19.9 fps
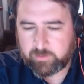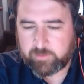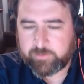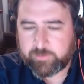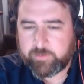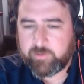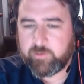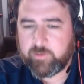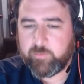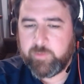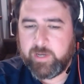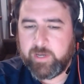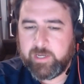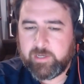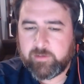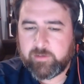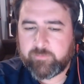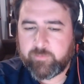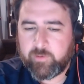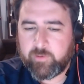third
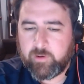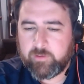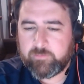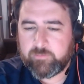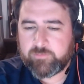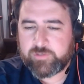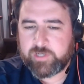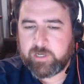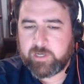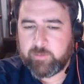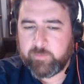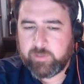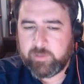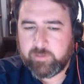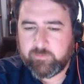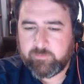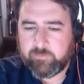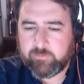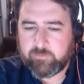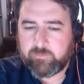bank for our chairman
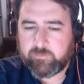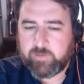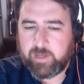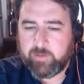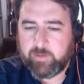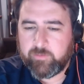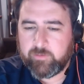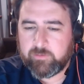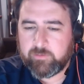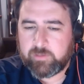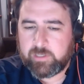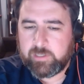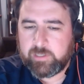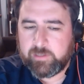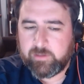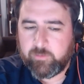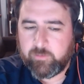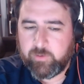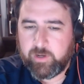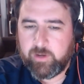and founder, Ken
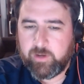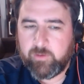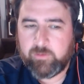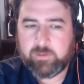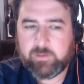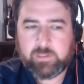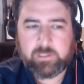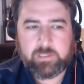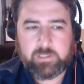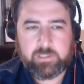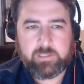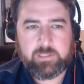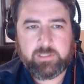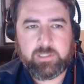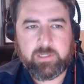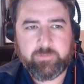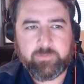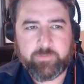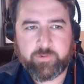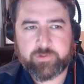LaRoe,
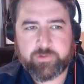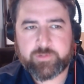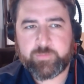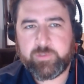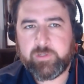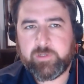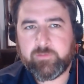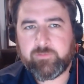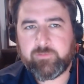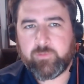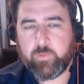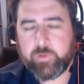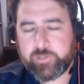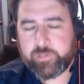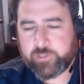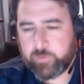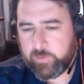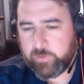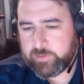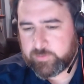first being Florida
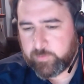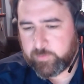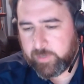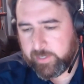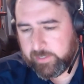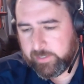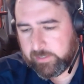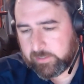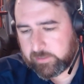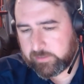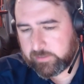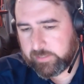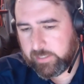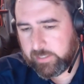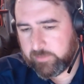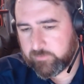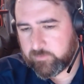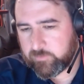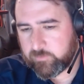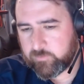Choice Bank
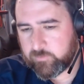that